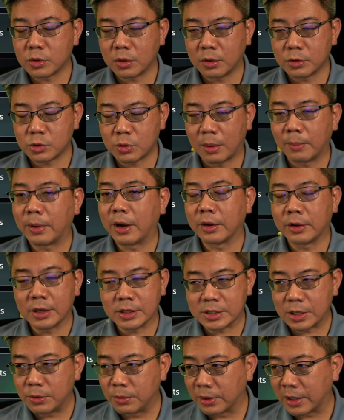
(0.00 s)
Swam biotics
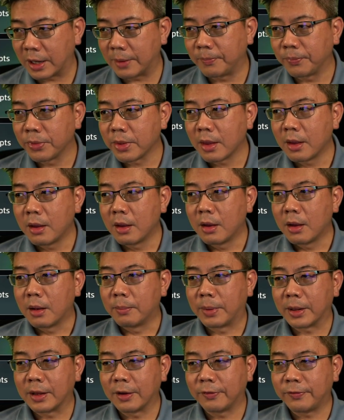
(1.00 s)
that you get,
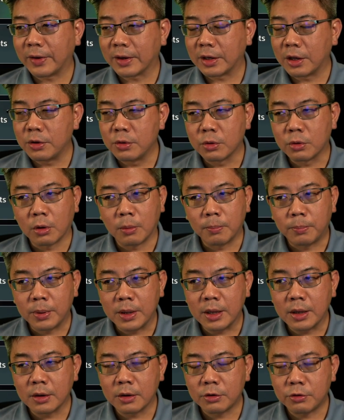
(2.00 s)
but the fact that you
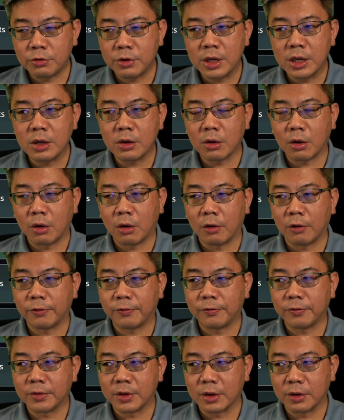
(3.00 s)
complete 3 of
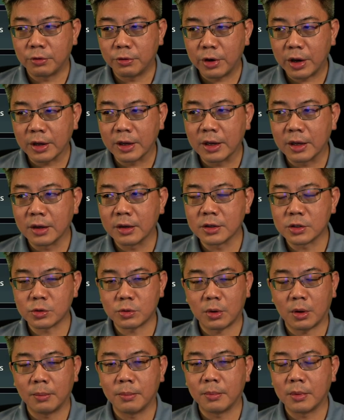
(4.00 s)
the regular
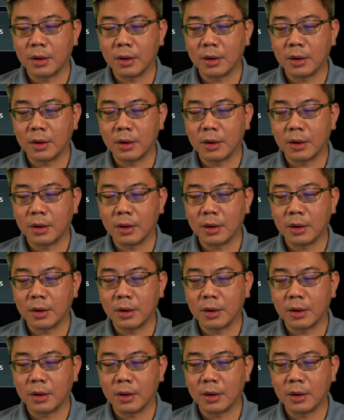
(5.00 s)
Swam